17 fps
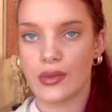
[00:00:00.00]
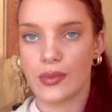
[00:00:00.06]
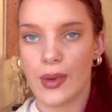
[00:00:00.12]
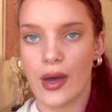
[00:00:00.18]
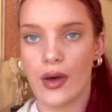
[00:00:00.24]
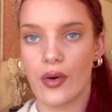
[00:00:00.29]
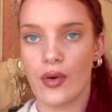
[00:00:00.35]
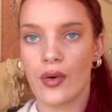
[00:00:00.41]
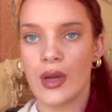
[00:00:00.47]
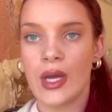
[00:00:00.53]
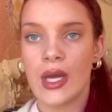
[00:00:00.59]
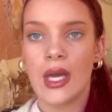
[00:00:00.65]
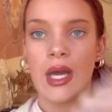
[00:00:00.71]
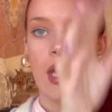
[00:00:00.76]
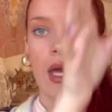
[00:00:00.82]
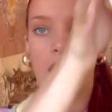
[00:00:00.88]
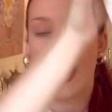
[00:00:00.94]
as well
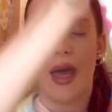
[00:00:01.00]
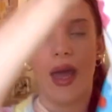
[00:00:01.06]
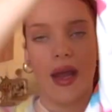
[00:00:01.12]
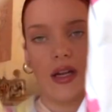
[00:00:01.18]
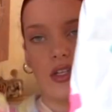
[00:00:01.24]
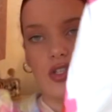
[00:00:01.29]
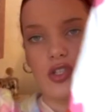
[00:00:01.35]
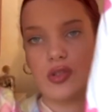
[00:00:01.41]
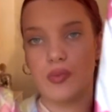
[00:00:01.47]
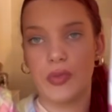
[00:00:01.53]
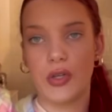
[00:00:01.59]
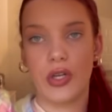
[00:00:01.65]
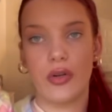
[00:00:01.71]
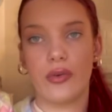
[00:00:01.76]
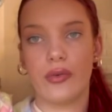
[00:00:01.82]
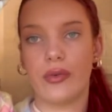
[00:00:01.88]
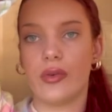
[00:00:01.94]
and it's just
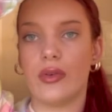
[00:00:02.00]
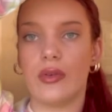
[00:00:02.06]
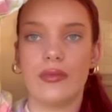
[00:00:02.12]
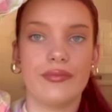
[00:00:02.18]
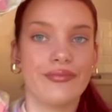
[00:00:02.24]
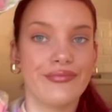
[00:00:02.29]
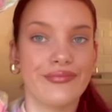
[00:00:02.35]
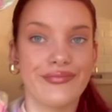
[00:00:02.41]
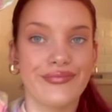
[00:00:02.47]
beautiful